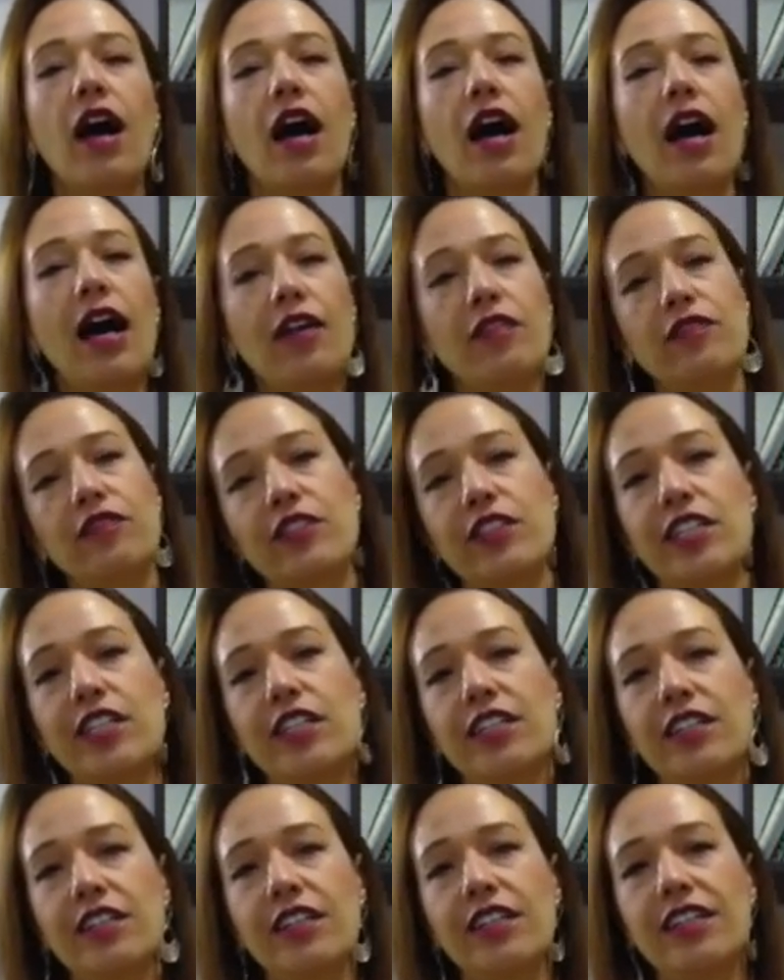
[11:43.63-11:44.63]

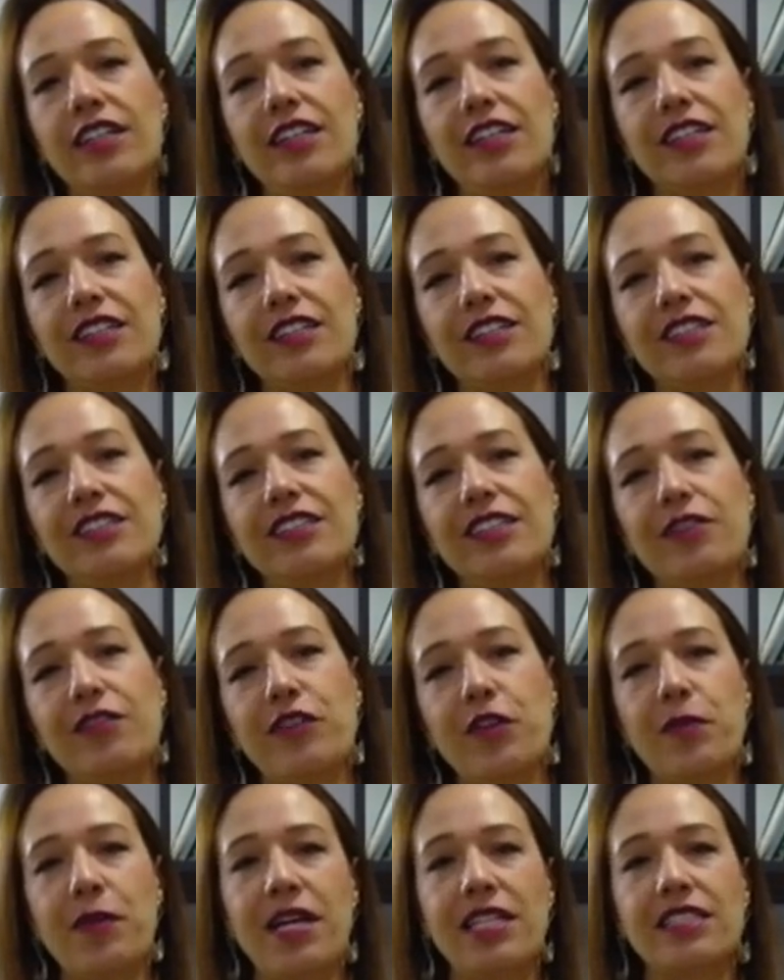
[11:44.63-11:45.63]
after the
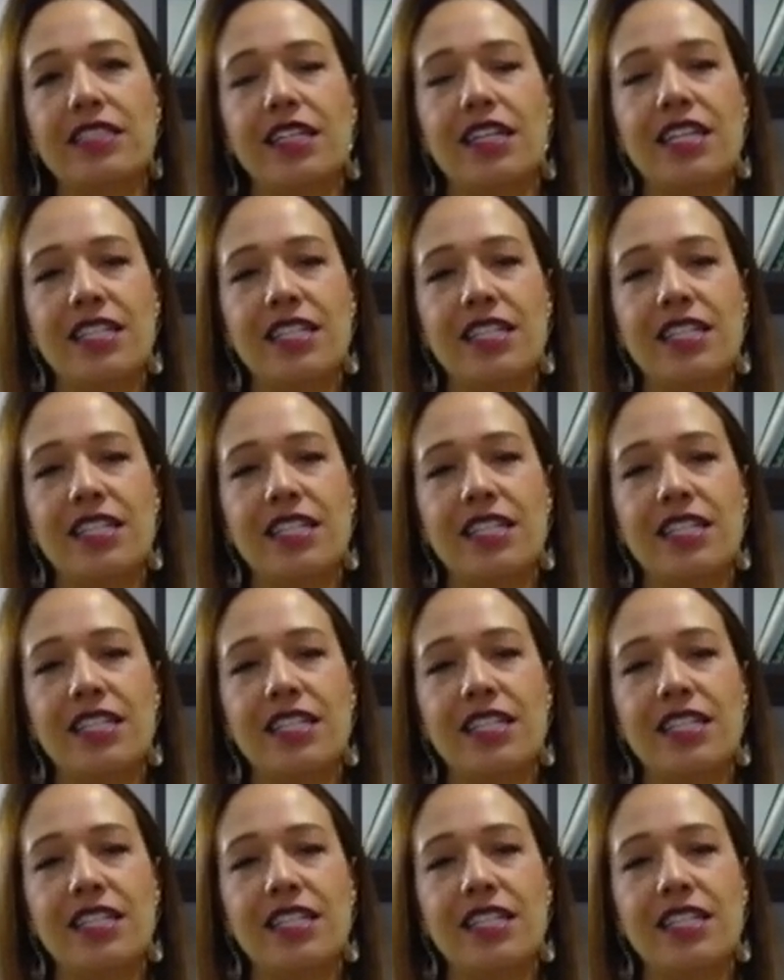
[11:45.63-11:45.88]
fermata